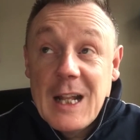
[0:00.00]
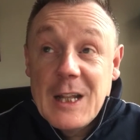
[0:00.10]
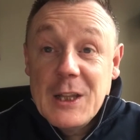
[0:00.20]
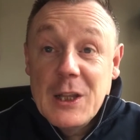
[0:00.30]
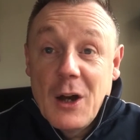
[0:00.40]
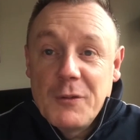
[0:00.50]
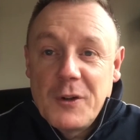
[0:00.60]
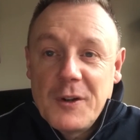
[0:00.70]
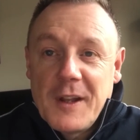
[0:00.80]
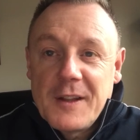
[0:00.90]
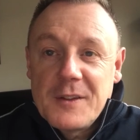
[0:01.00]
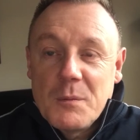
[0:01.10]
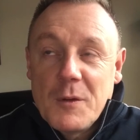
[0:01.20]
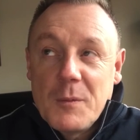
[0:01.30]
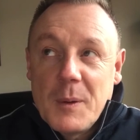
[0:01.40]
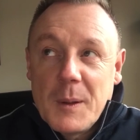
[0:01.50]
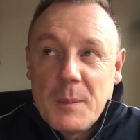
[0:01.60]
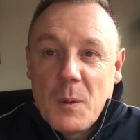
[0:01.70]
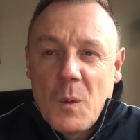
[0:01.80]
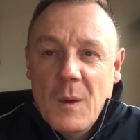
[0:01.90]
love connecting with
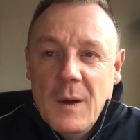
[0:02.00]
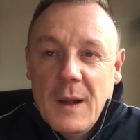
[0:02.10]
people.